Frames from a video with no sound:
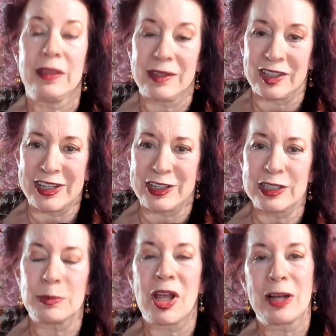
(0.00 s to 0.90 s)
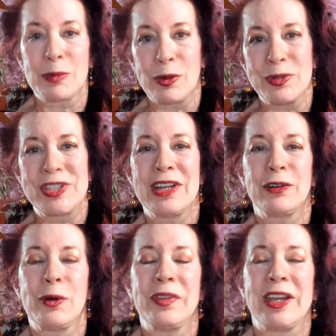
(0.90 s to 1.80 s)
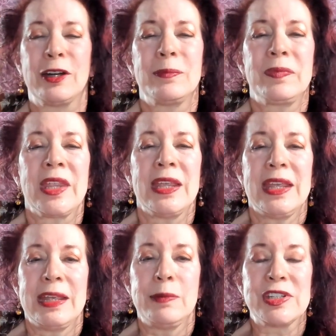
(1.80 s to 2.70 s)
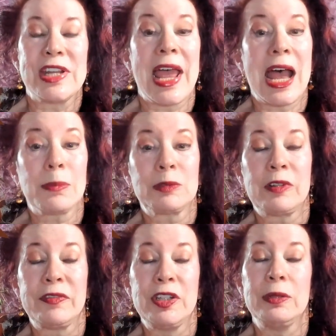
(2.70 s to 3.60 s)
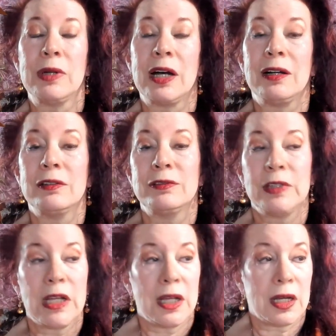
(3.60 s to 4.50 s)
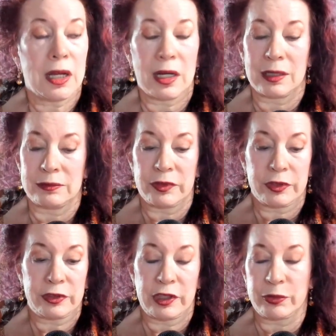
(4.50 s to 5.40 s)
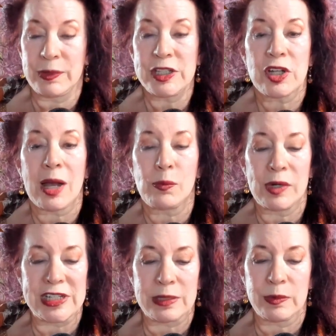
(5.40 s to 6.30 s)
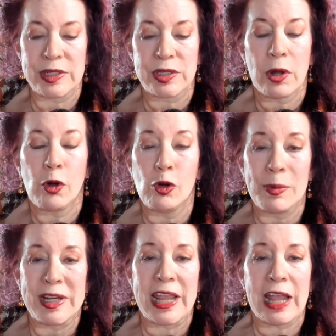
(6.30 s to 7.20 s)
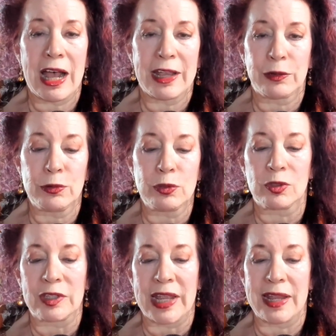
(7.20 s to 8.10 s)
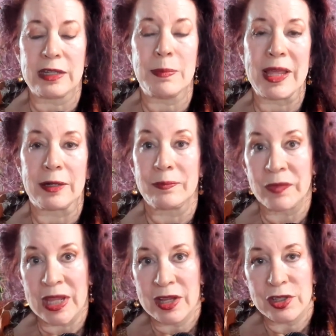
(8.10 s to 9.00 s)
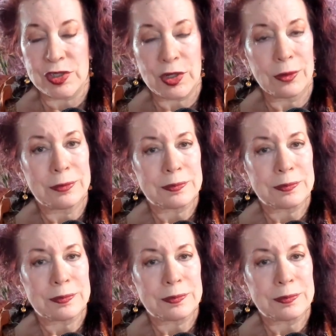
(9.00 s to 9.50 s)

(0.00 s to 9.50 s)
link in the blog post, go there. It was an Apple review of the 3 top ones. It was OpenAI, Google, and Meta. So,